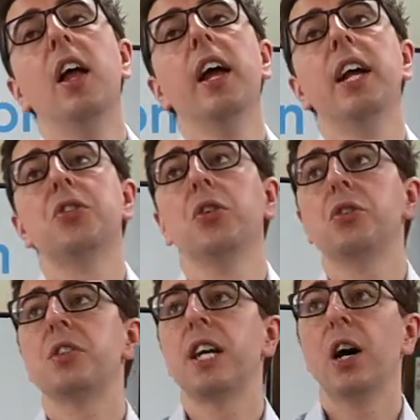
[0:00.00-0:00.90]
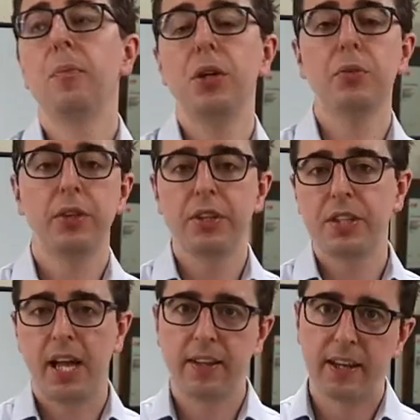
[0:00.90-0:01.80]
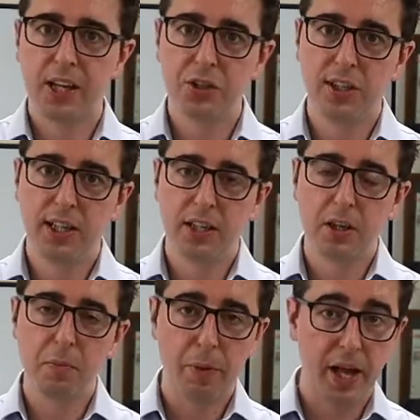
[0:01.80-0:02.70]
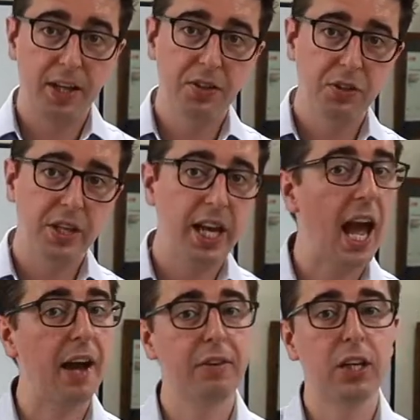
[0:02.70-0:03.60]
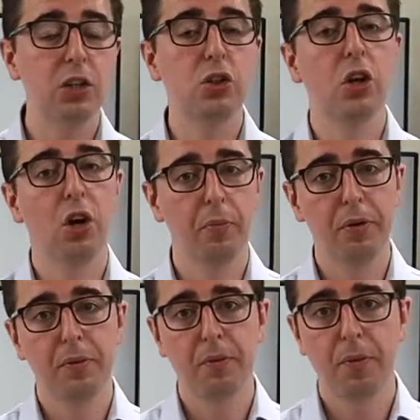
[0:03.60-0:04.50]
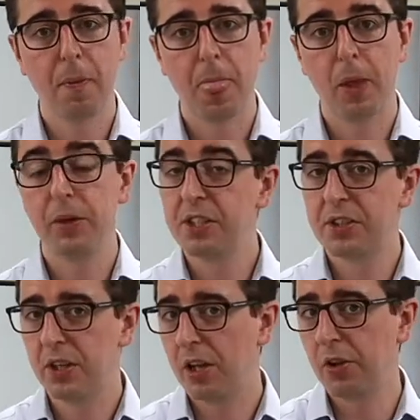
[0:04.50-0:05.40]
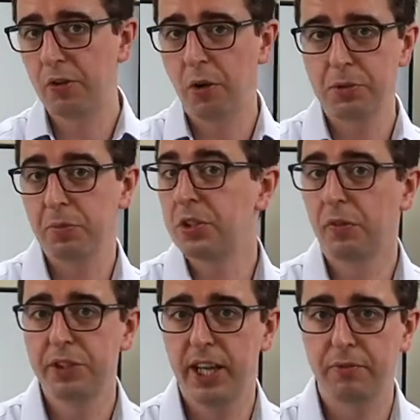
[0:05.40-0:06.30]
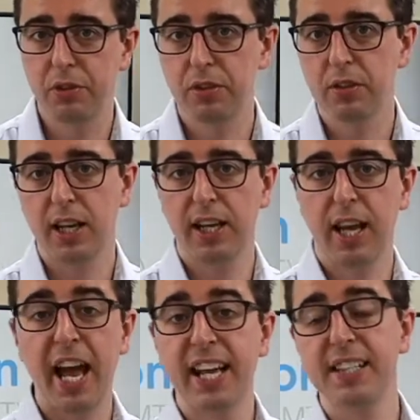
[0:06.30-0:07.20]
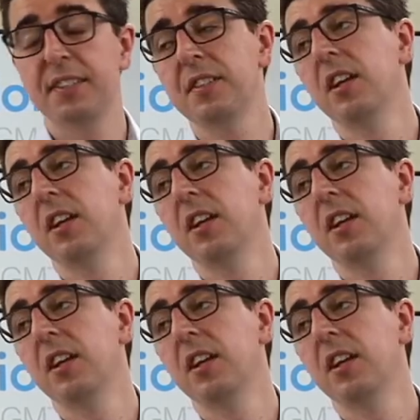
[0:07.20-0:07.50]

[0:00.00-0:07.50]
It's all just to help you understand actually compared to say having a job, which is another option, which obviously everyone kind of has.